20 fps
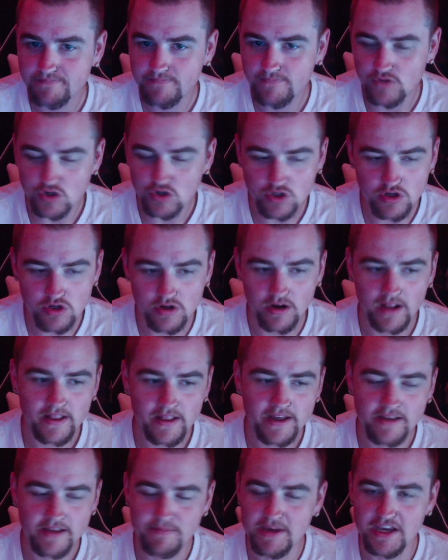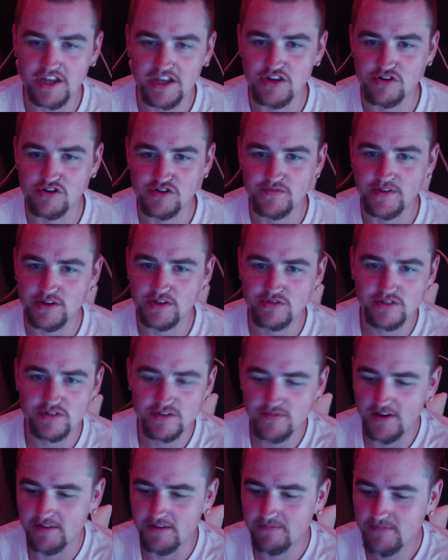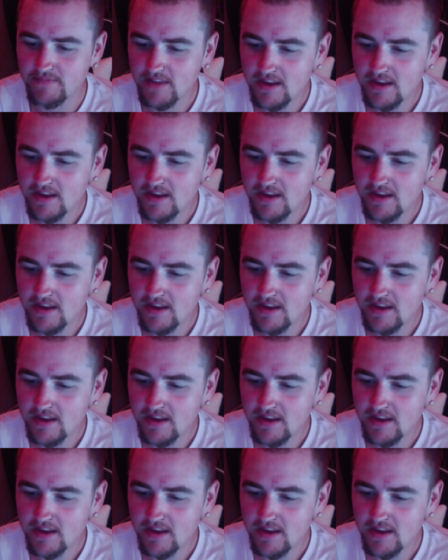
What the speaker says: For sure. I like making YouTube videos. It's fun.